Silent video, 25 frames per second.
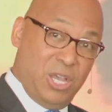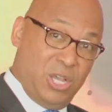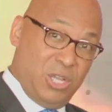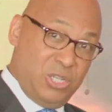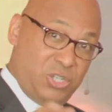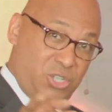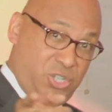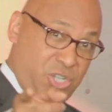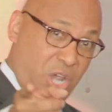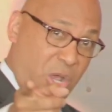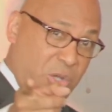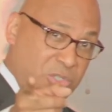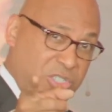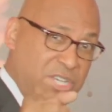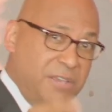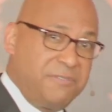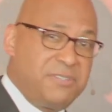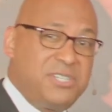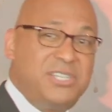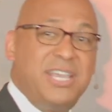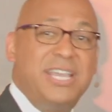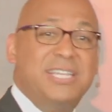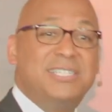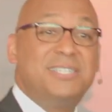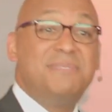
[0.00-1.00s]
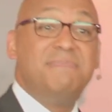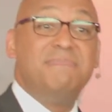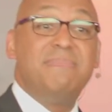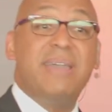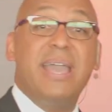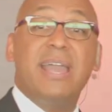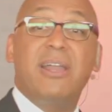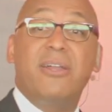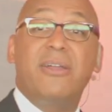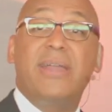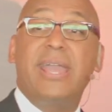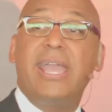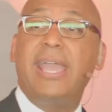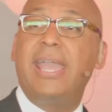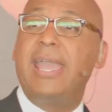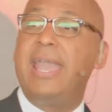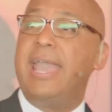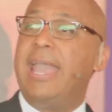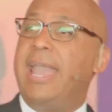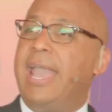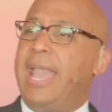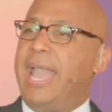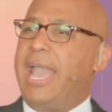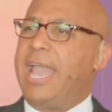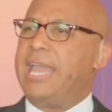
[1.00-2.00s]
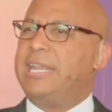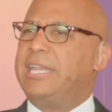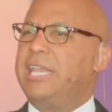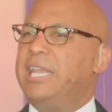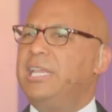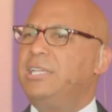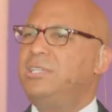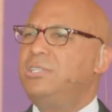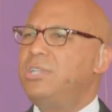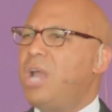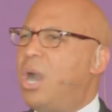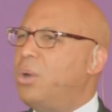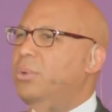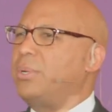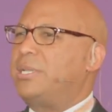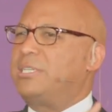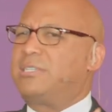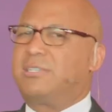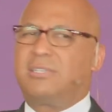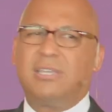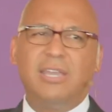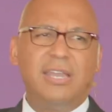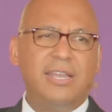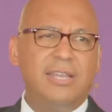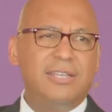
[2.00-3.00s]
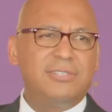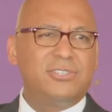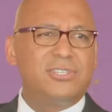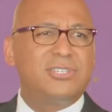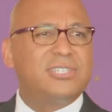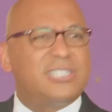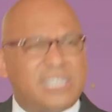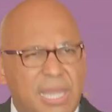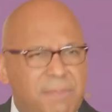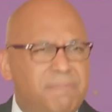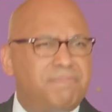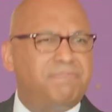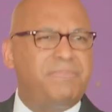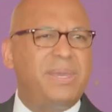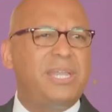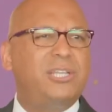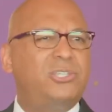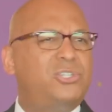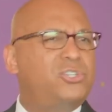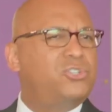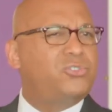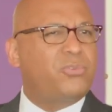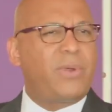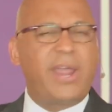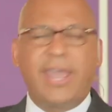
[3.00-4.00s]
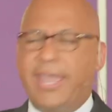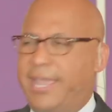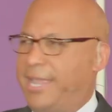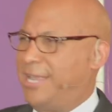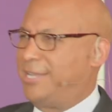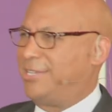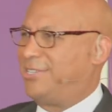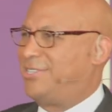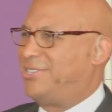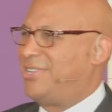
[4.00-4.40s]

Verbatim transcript: Joseph sees Mary and he notices something strange